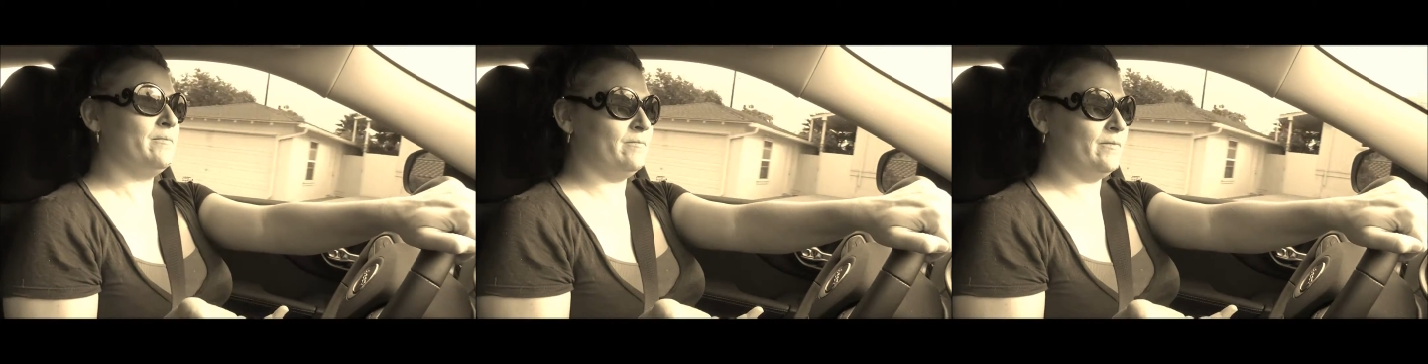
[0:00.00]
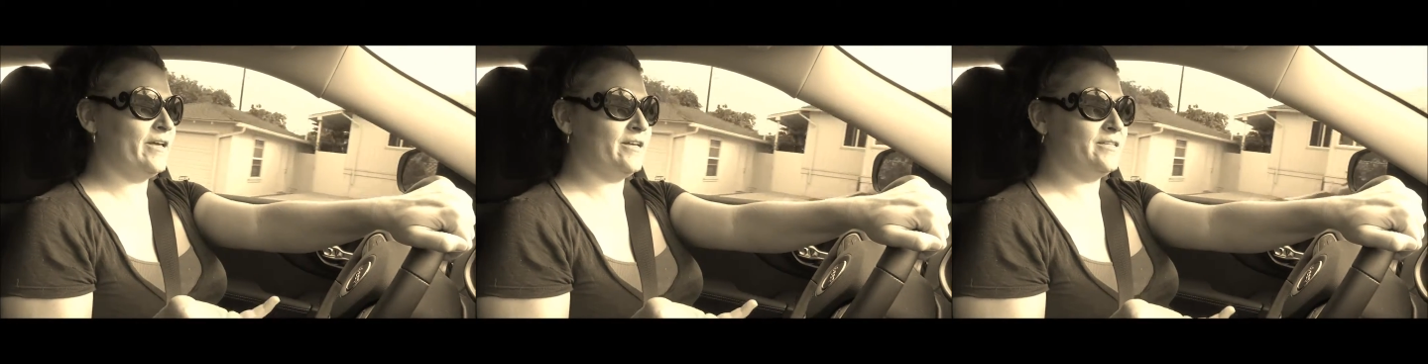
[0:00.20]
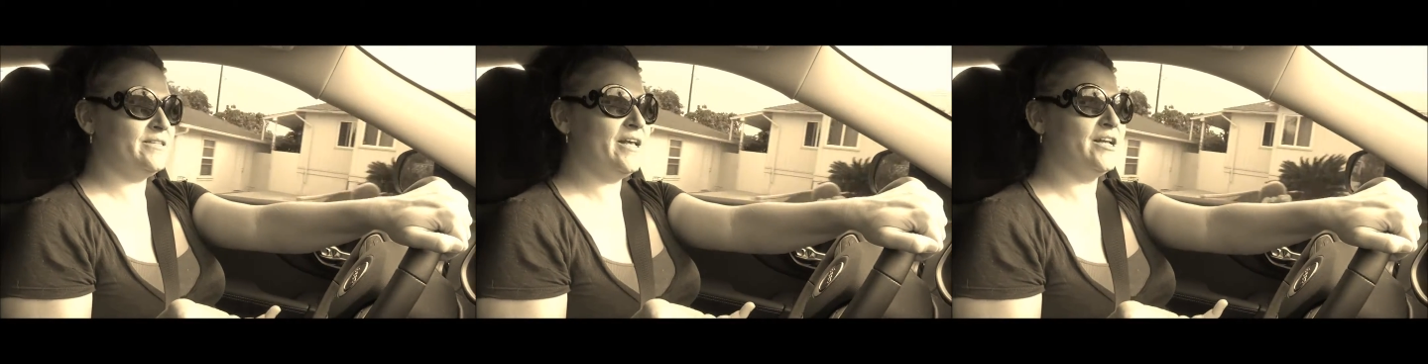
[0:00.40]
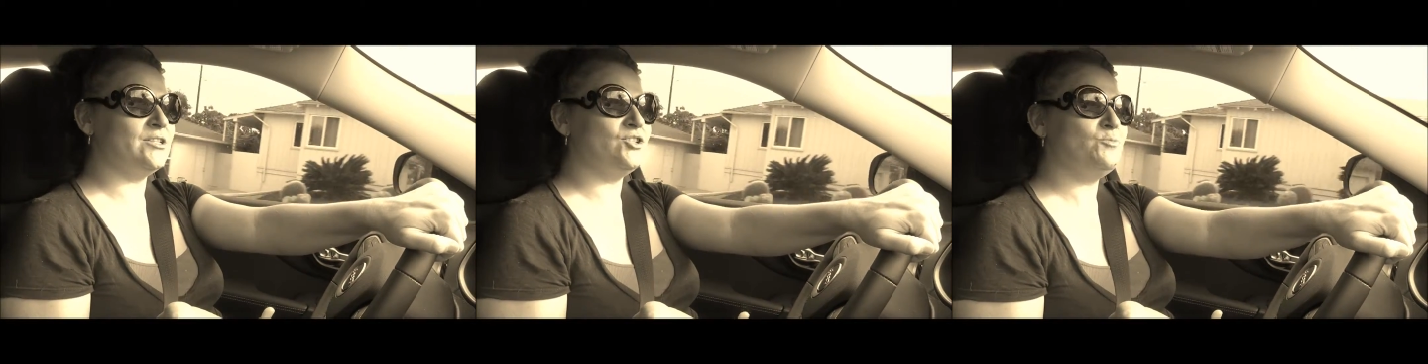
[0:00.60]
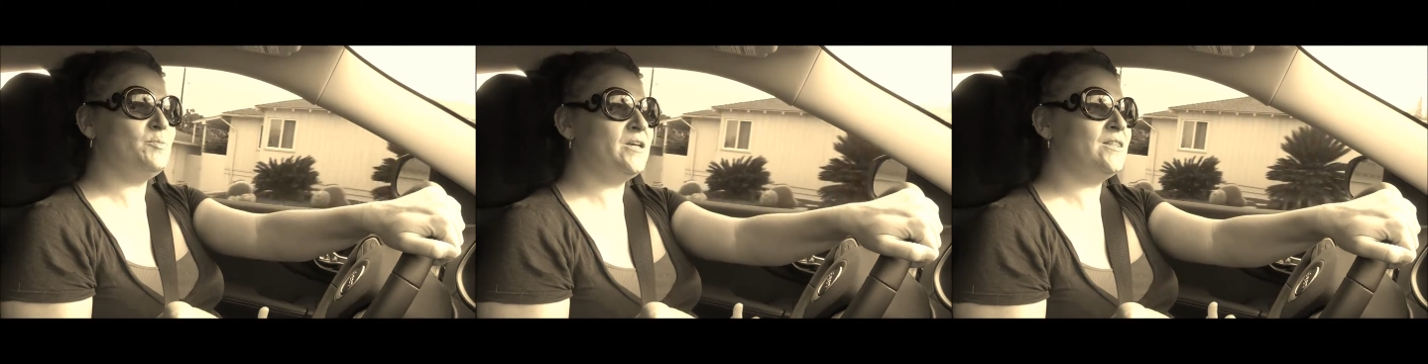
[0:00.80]
like I said,
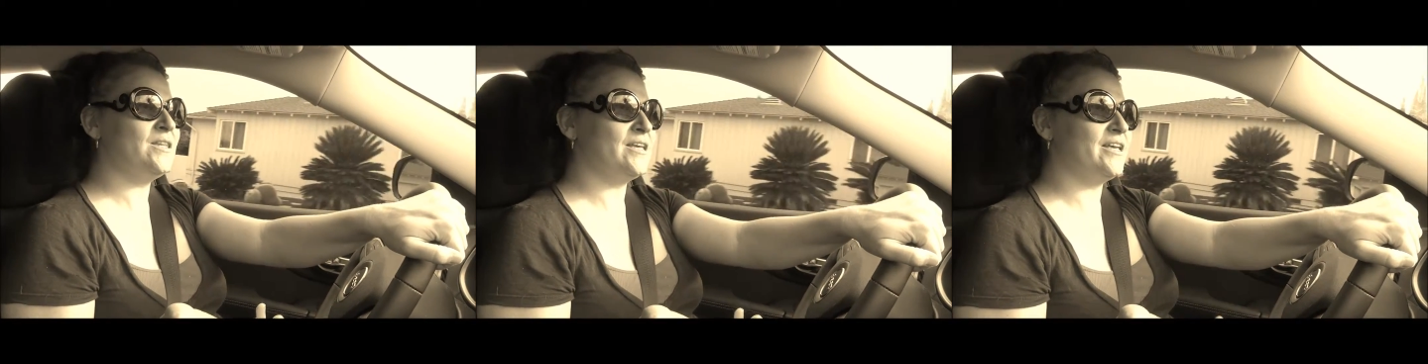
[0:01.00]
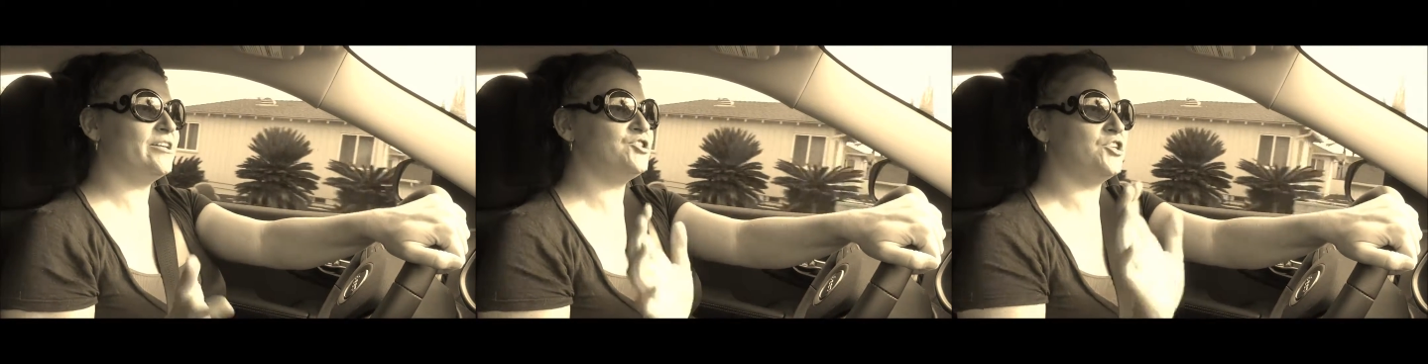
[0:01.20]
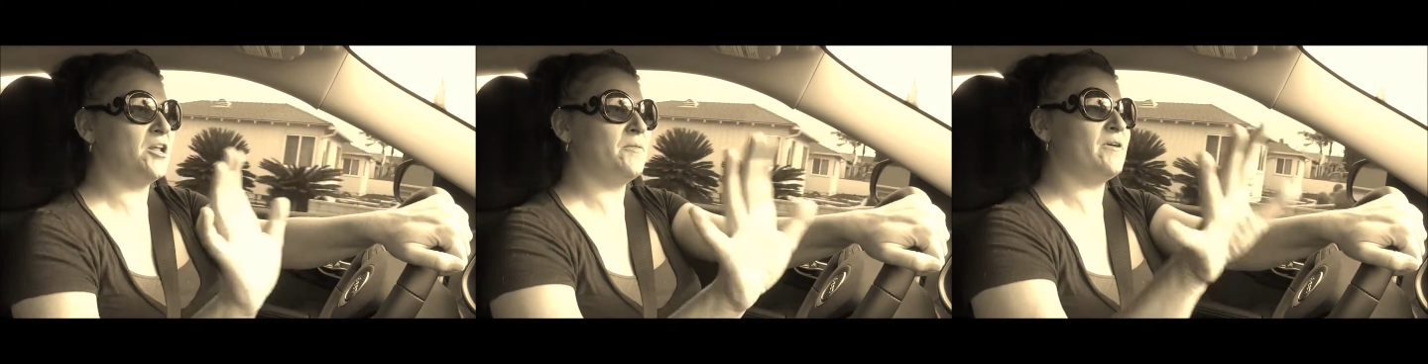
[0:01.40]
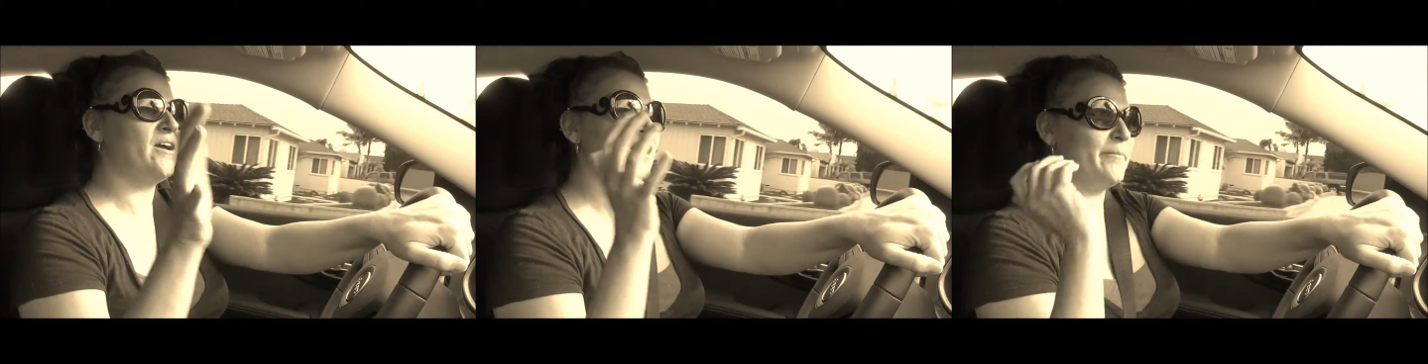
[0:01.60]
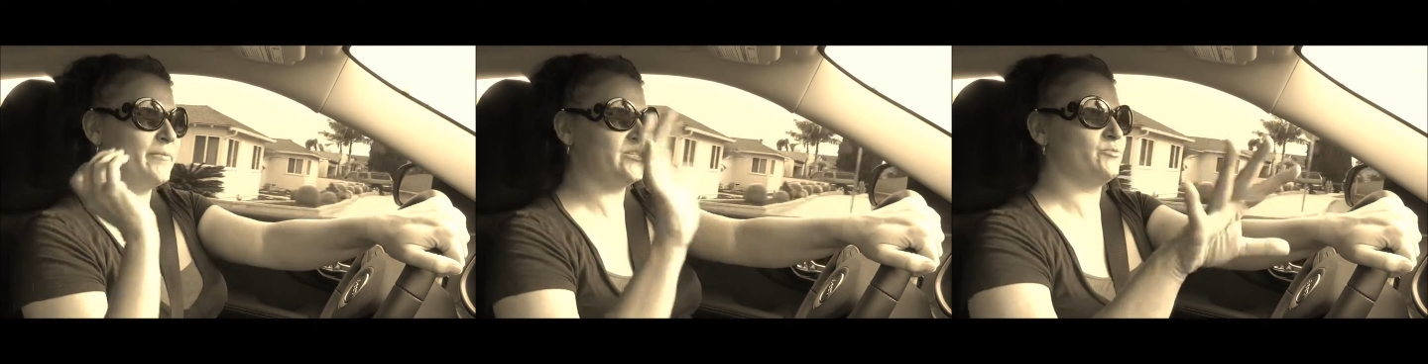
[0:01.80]
you'd be in the kitchen and the
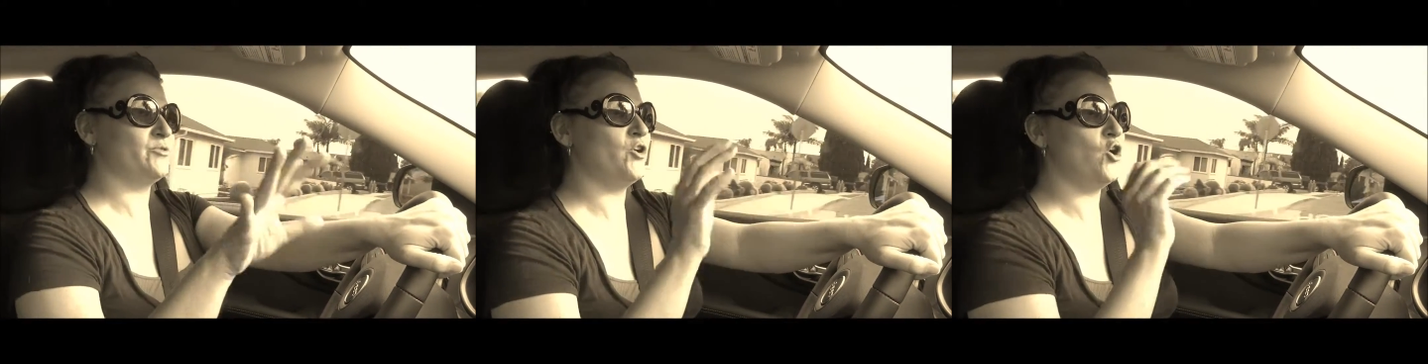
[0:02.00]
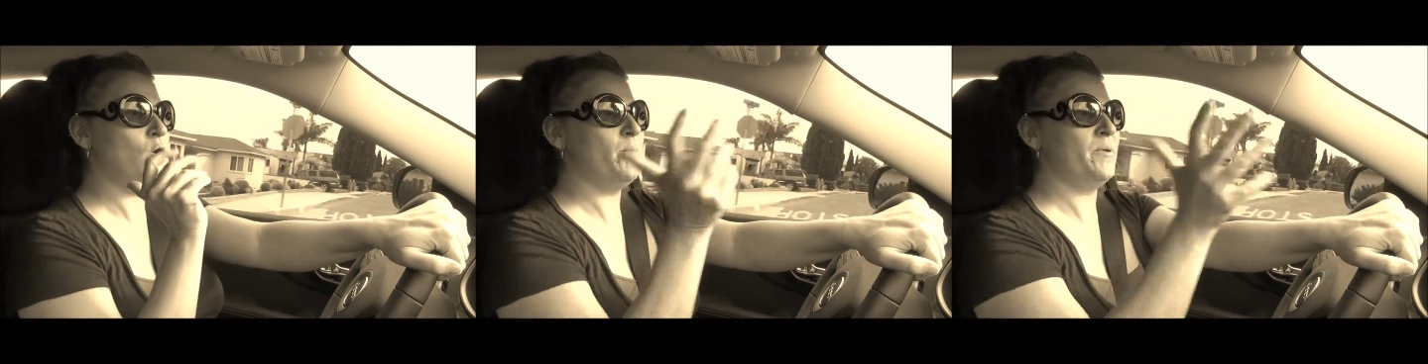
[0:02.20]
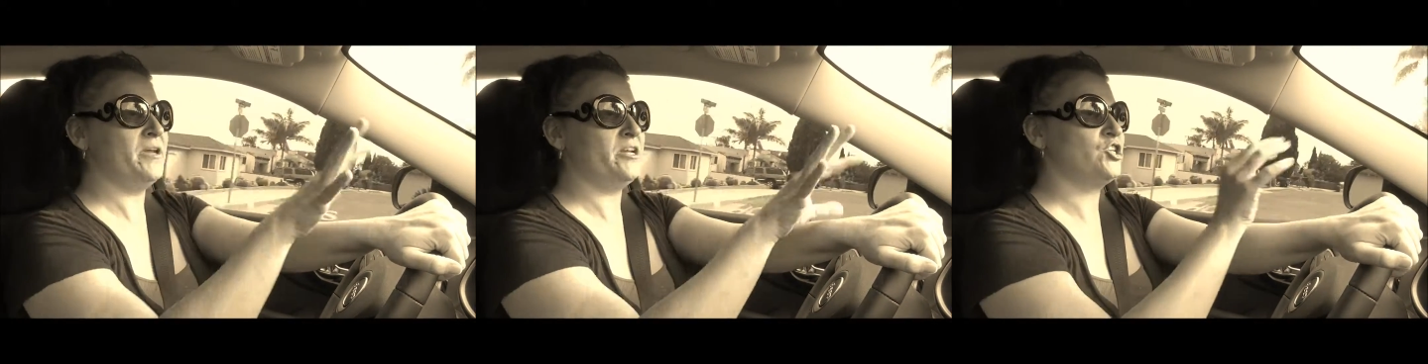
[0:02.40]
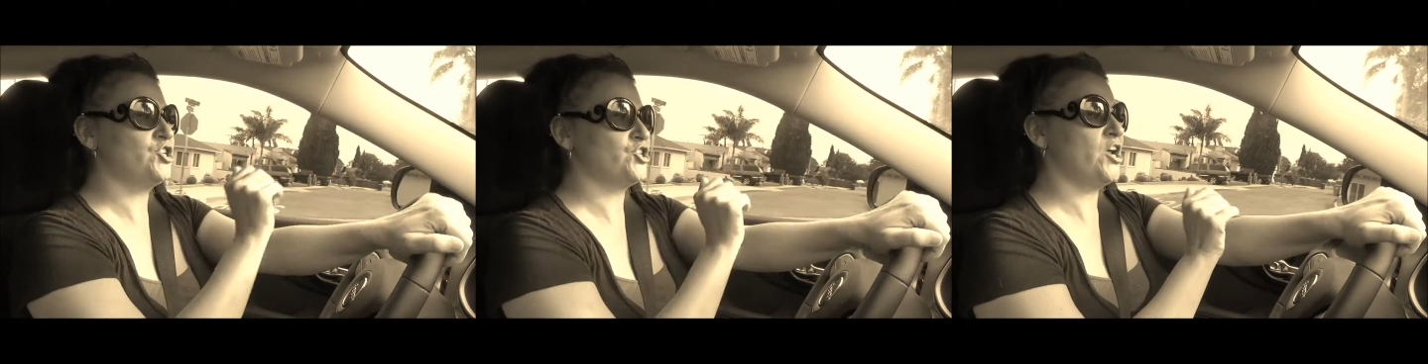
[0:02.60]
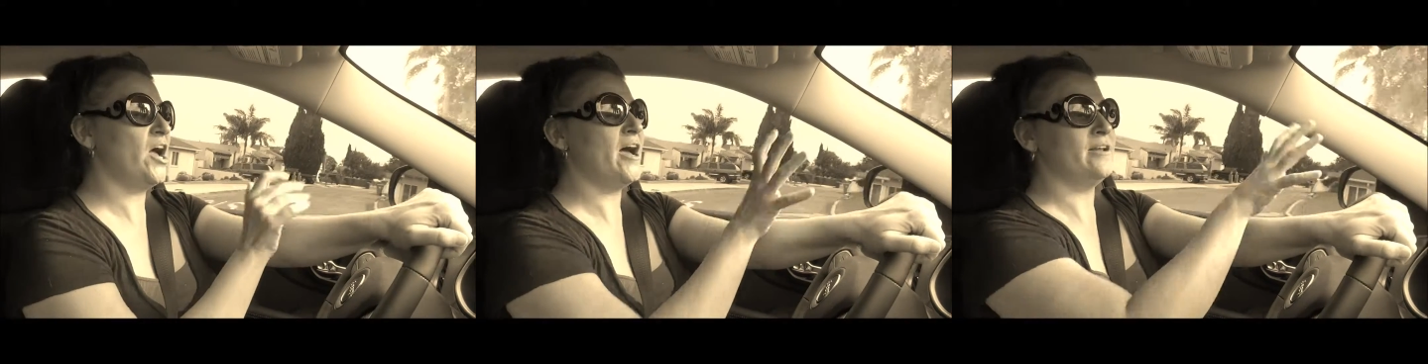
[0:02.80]
cupboards would open and
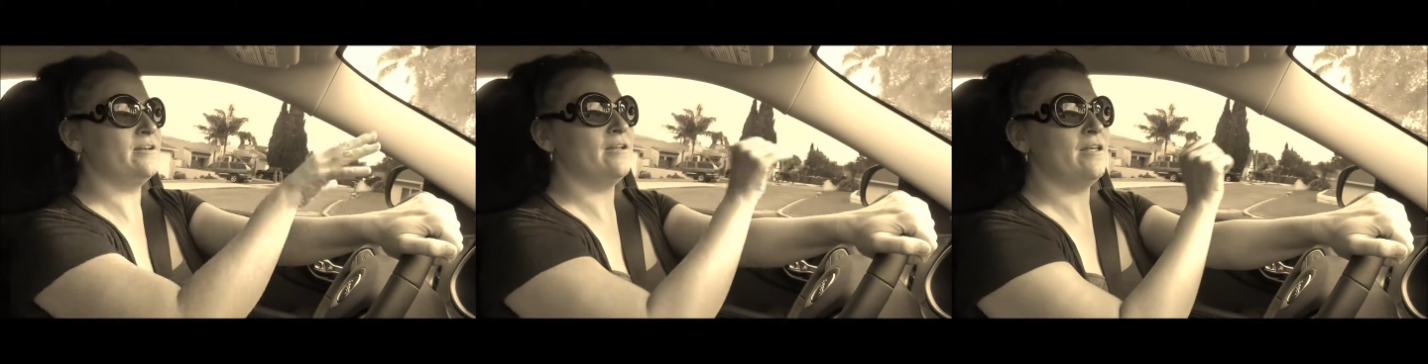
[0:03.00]
shut